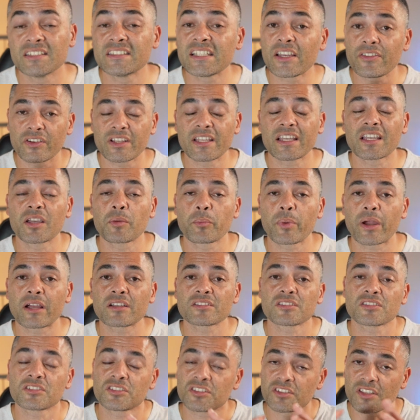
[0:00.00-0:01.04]
definitely in
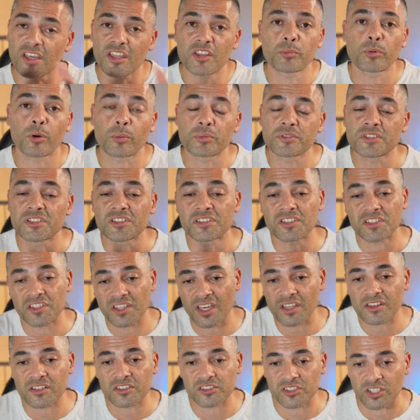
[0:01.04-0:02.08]
comparison to the other properties in the
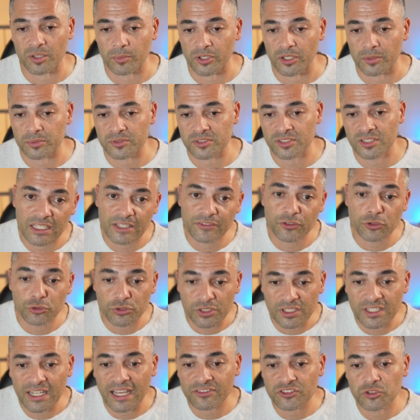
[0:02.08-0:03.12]
other suburbs, if you
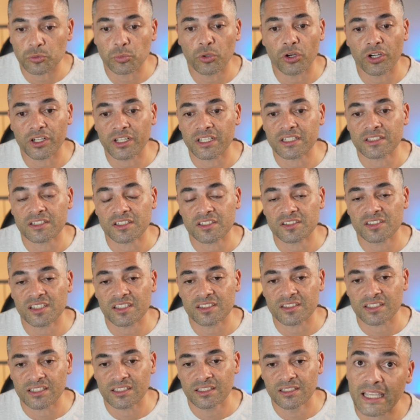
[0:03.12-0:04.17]
did have to work in the
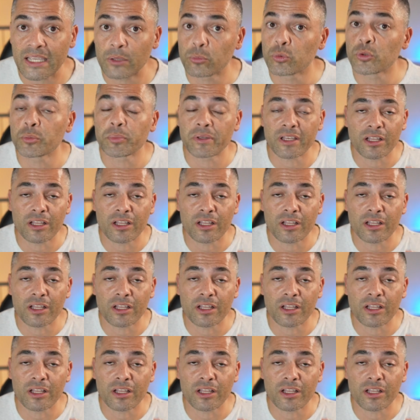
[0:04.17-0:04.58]
city, it would be